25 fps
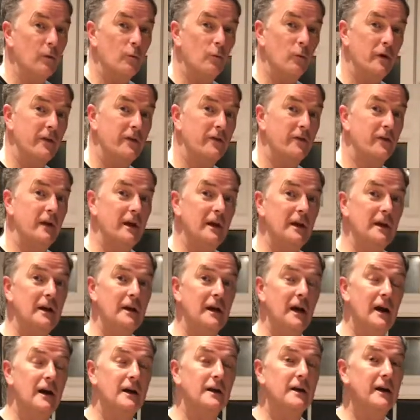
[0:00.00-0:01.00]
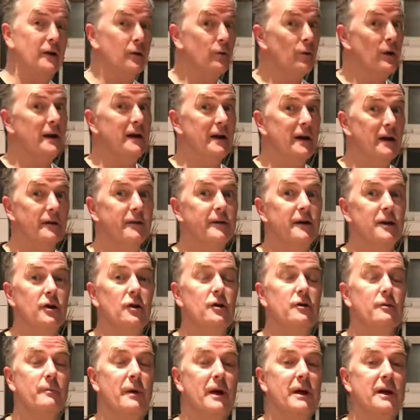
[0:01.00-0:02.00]
With the linguine, I think you
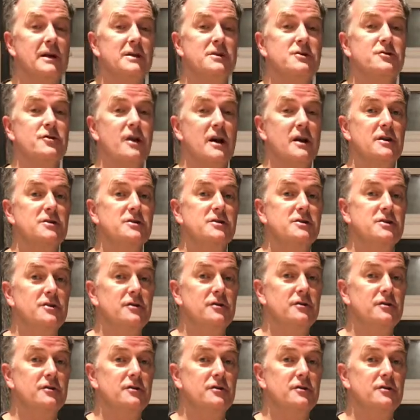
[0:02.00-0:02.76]
can make it stretch